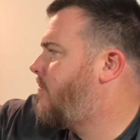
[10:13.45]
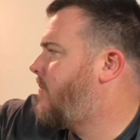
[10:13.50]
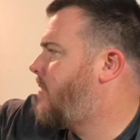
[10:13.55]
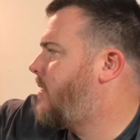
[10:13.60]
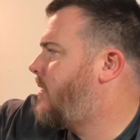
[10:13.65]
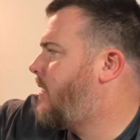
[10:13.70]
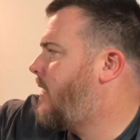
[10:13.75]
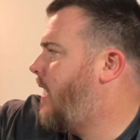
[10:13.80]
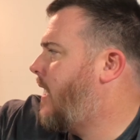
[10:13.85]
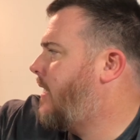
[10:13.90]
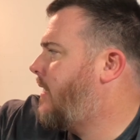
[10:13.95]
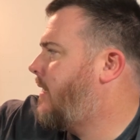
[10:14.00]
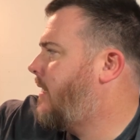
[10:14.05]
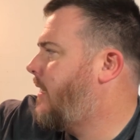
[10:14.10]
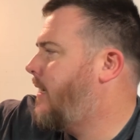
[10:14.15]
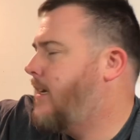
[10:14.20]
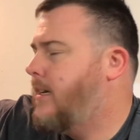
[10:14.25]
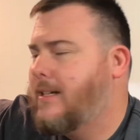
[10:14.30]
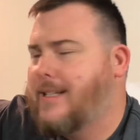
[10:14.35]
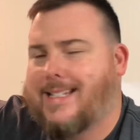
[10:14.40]

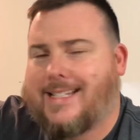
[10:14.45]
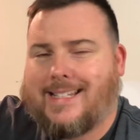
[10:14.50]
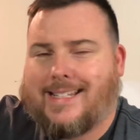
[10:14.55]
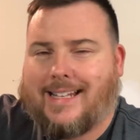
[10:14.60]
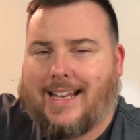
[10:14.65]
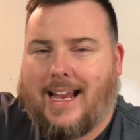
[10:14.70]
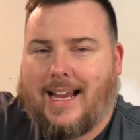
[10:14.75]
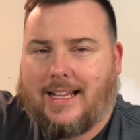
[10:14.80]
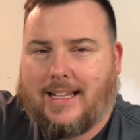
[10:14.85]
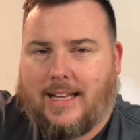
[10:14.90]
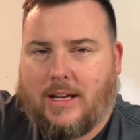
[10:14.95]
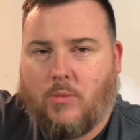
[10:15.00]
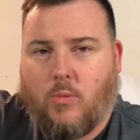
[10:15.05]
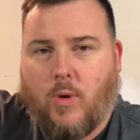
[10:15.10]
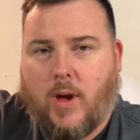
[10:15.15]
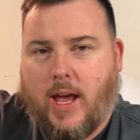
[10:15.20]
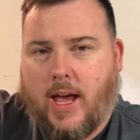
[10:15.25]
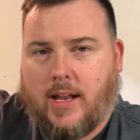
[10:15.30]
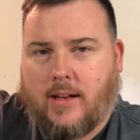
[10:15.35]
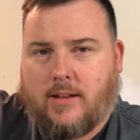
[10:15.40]
slightly slightly
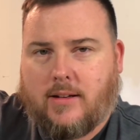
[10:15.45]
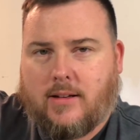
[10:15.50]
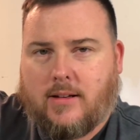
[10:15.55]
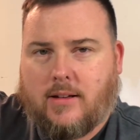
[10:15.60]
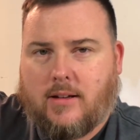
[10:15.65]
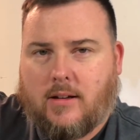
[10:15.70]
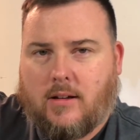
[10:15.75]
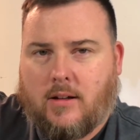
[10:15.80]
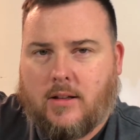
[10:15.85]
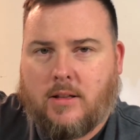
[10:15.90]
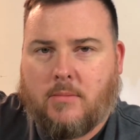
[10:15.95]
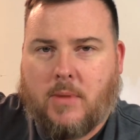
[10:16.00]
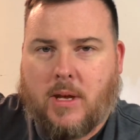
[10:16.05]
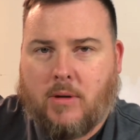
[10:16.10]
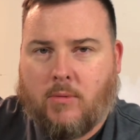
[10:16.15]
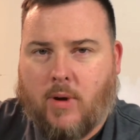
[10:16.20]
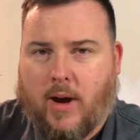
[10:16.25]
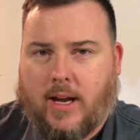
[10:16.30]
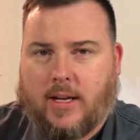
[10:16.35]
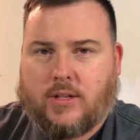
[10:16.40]
wet on the
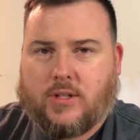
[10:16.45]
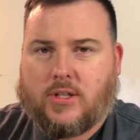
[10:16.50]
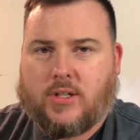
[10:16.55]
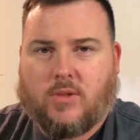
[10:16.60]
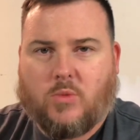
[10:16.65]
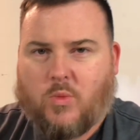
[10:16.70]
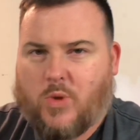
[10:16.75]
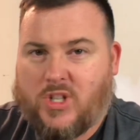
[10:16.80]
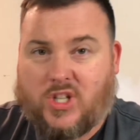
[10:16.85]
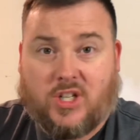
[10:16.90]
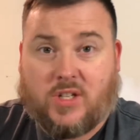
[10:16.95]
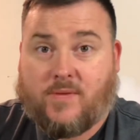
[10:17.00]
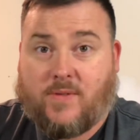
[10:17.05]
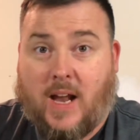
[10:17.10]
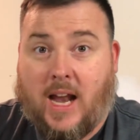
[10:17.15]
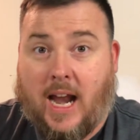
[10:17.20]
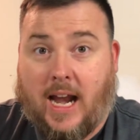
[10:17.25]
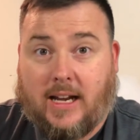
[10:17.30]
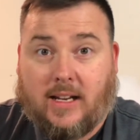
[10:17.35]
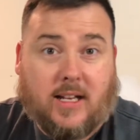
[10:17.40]
mid range, which is
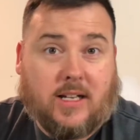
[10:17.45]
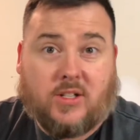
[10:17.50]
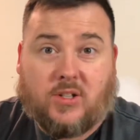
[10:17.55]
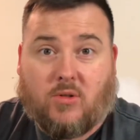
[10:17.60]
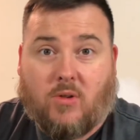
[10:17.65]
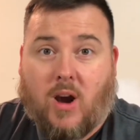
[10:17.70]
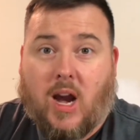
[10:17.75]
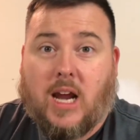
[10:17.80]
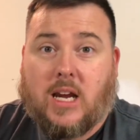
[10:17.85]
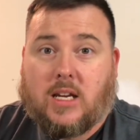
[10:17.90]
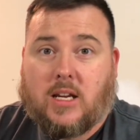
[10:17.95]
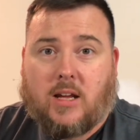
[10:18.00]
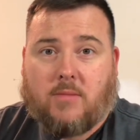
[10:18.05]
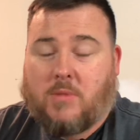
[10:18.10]
fine. That's great.